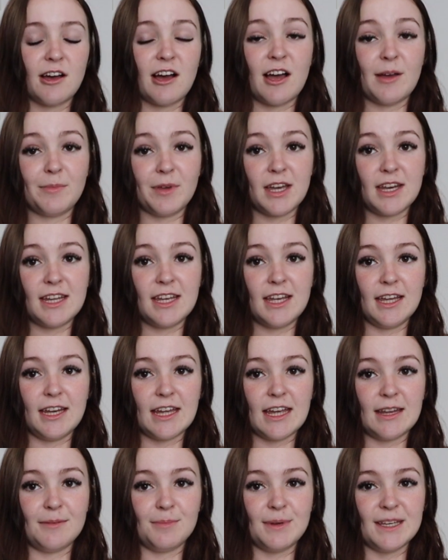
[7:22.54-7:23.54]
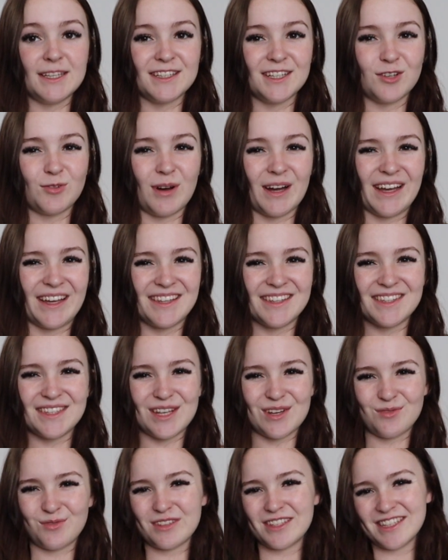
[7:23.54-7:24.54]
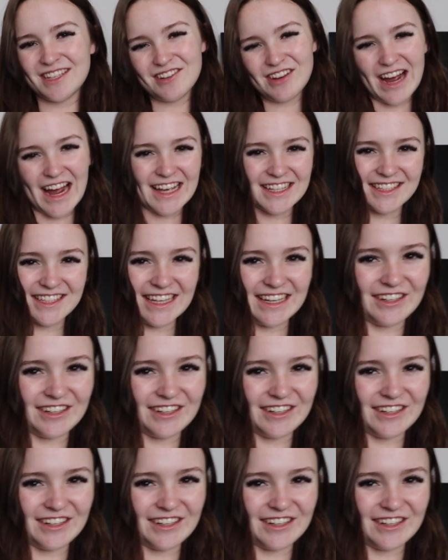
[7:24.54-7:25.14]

I'm gonna eat it in peace and quiet, so see you guys